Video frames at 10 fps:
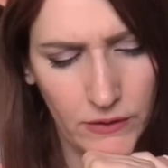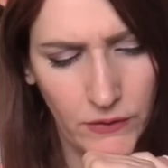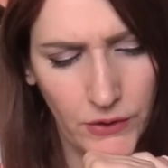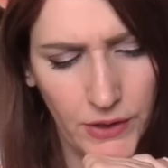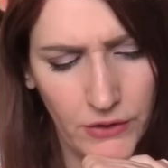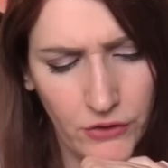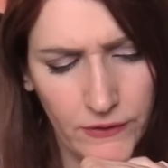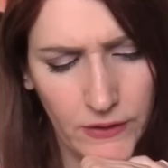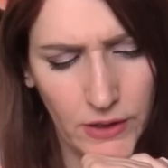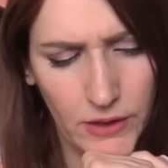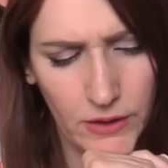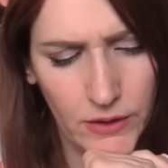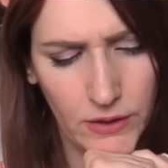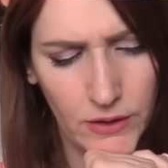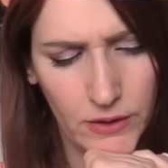It's very interesting.
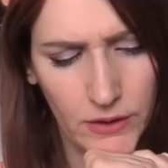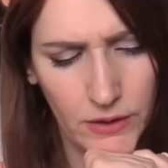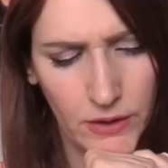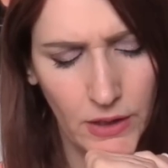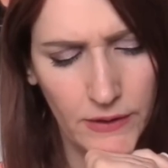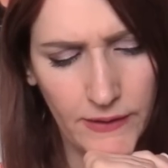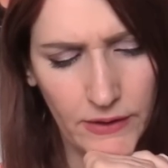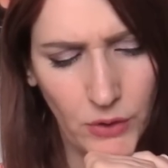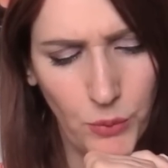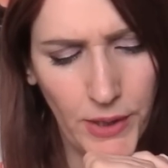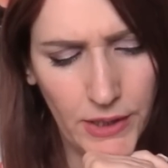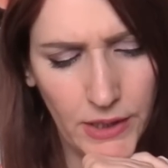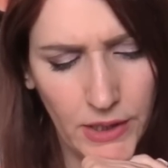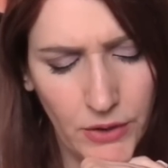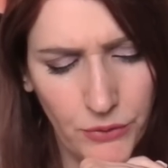It's like they're
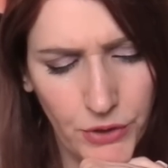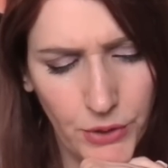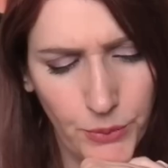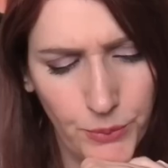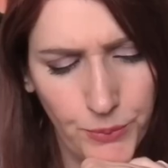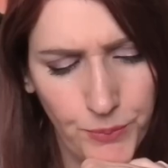waiting here for you